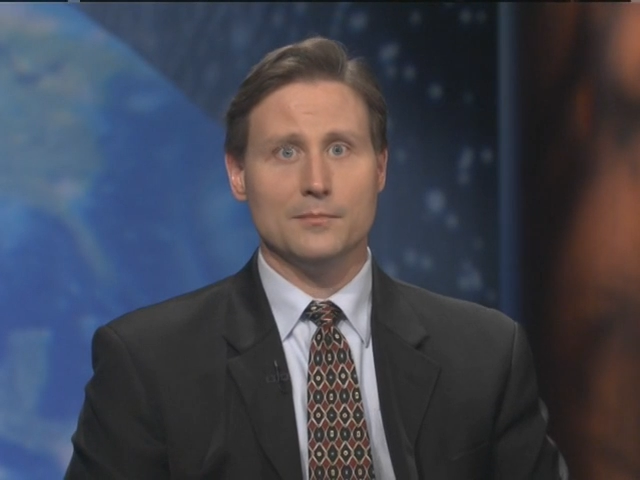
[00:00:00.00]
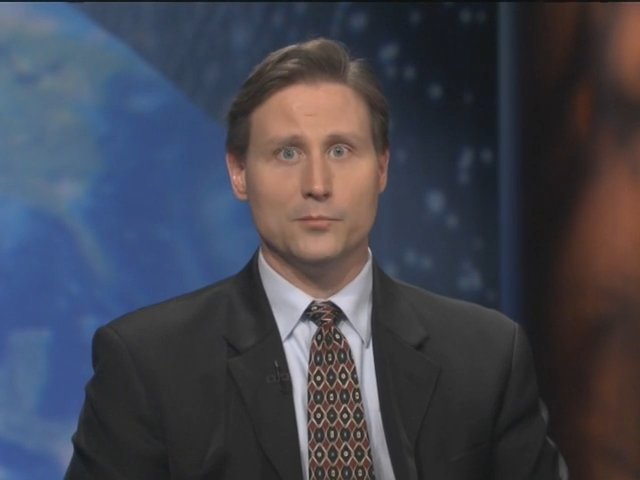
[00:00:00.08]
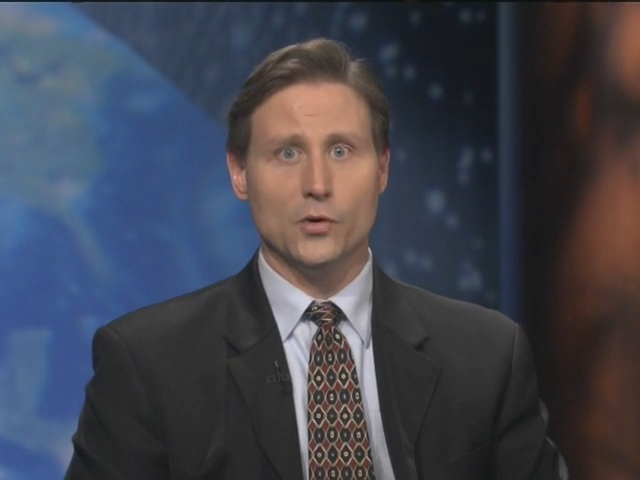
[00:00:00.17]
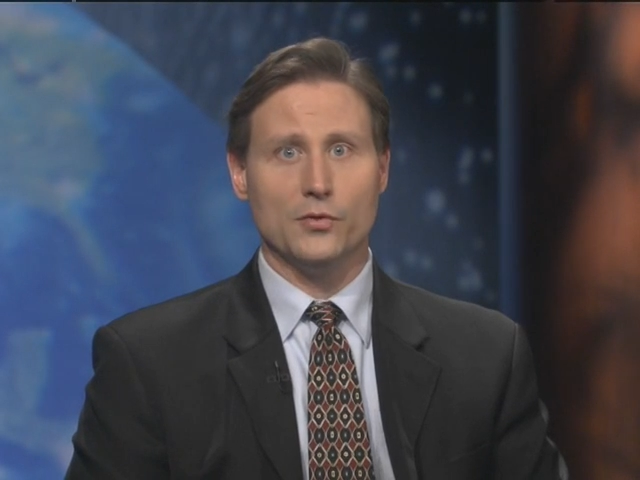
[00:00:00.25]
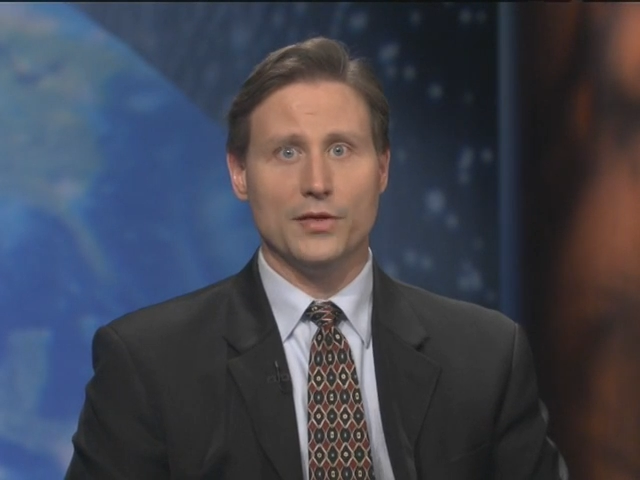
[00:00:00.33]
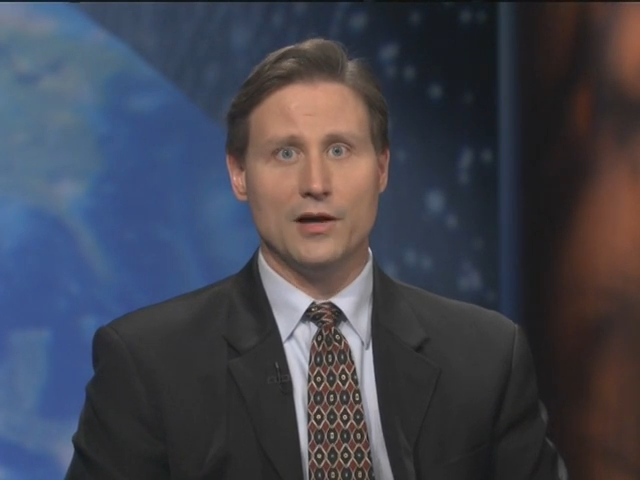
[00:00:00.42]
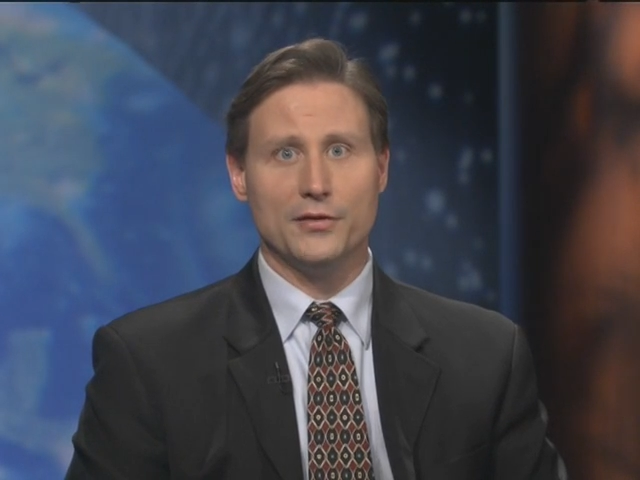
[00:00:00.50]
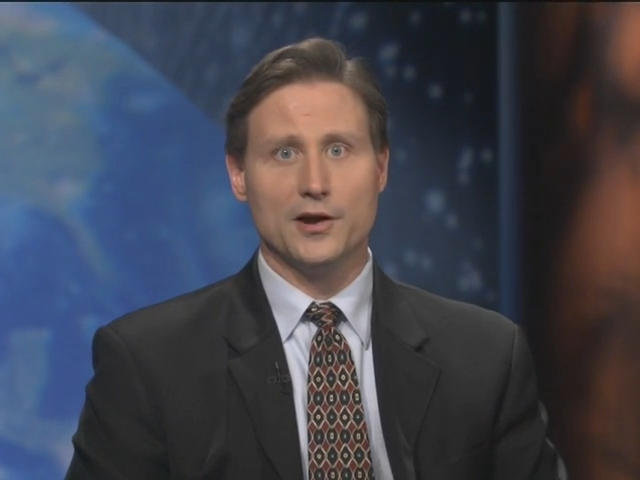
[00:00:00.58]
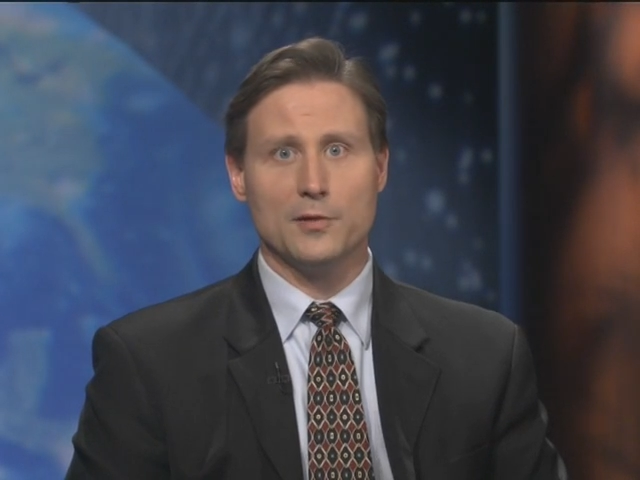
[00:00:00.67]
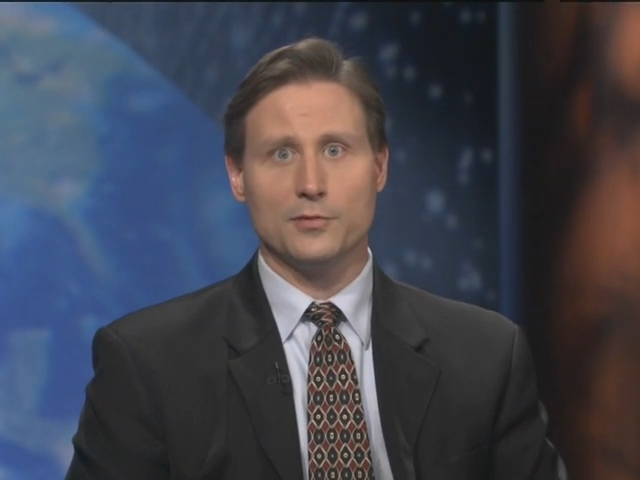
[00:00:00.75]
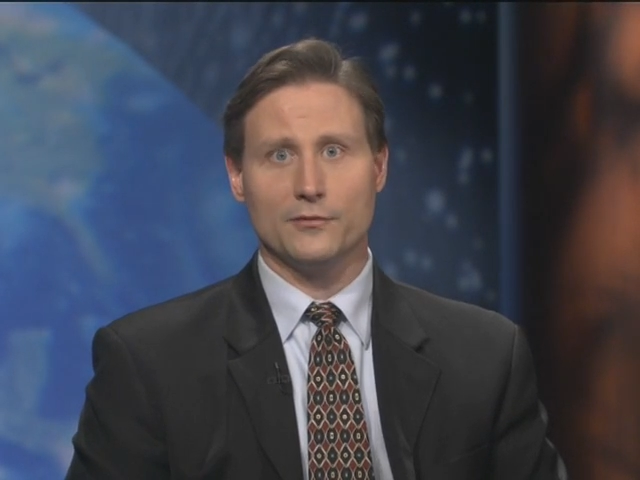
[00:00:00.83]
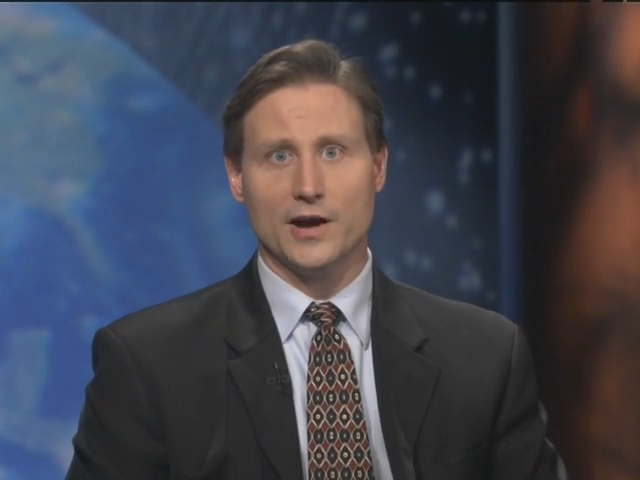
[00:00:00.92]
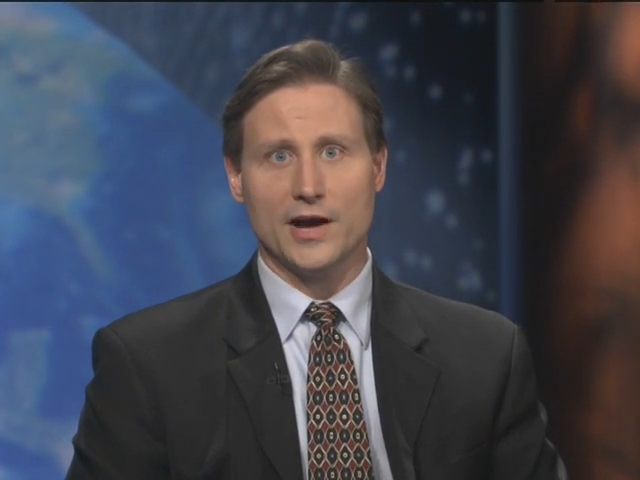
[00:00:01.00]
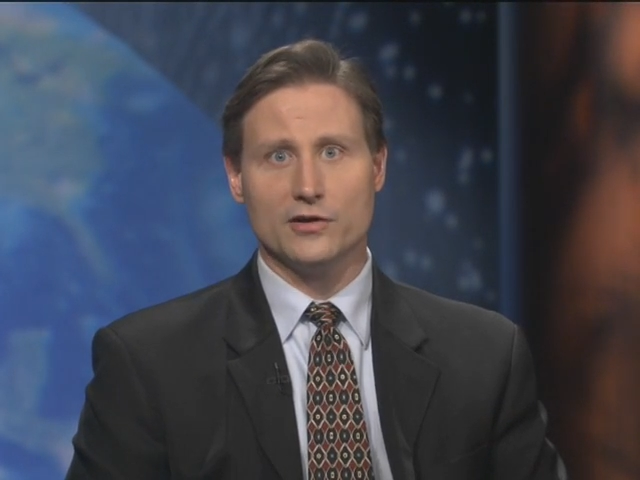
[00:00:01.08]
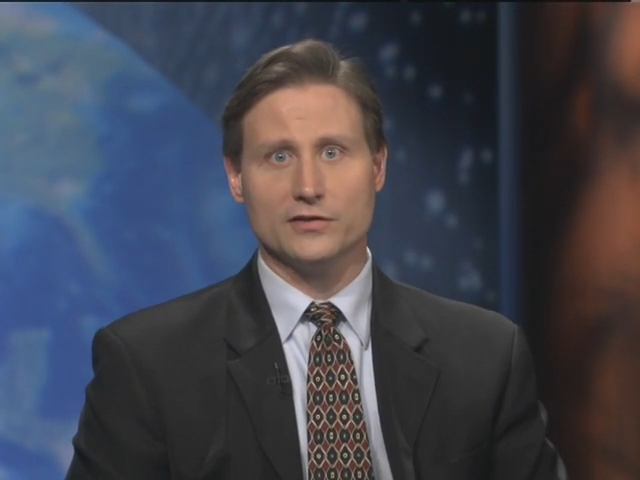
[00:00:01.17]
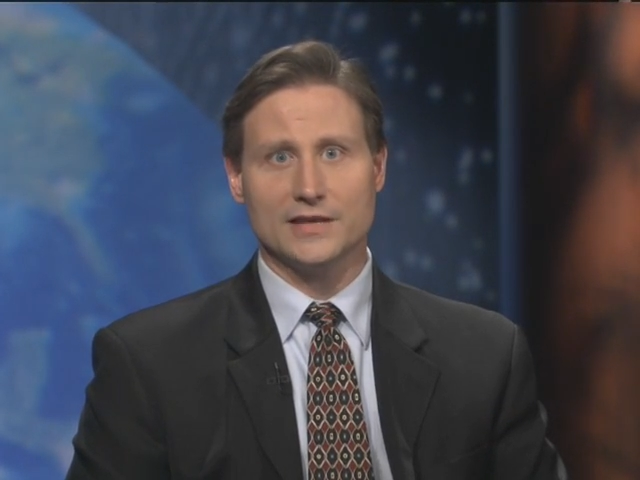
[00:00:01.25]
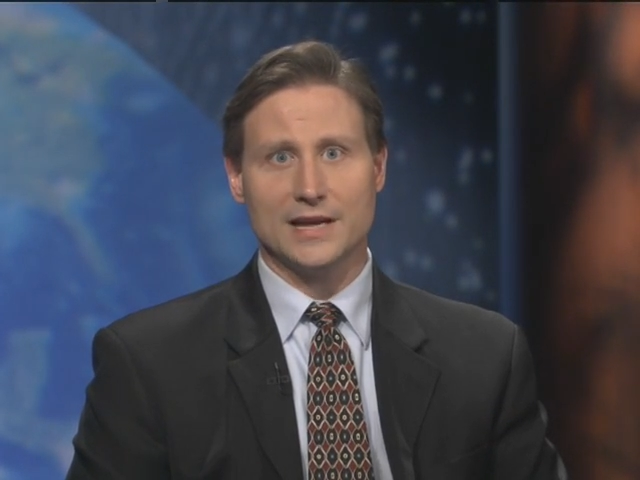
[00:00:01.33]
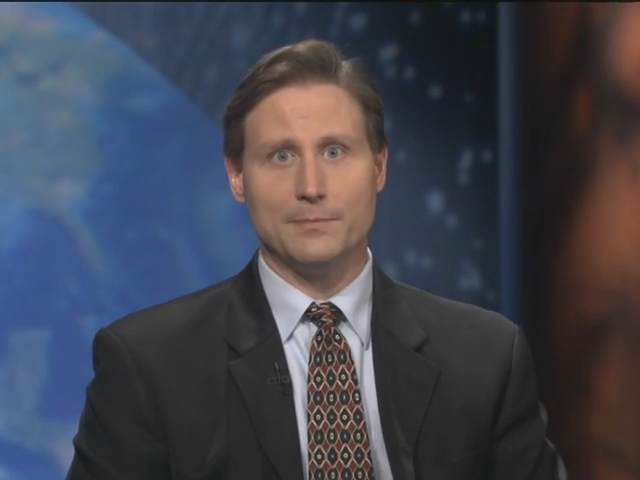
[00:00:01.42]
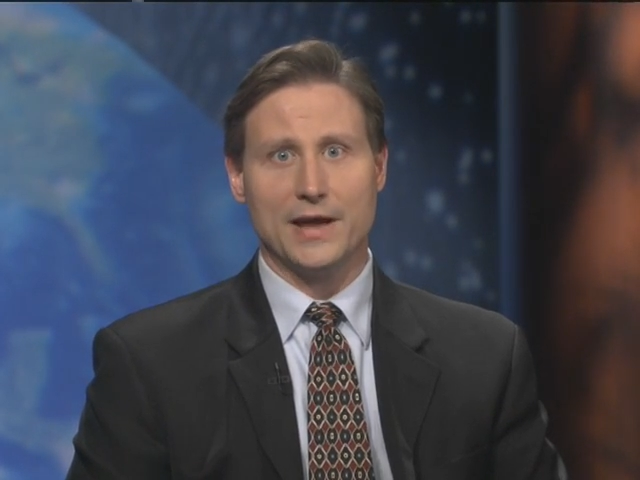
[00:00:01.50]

both healthcare providers and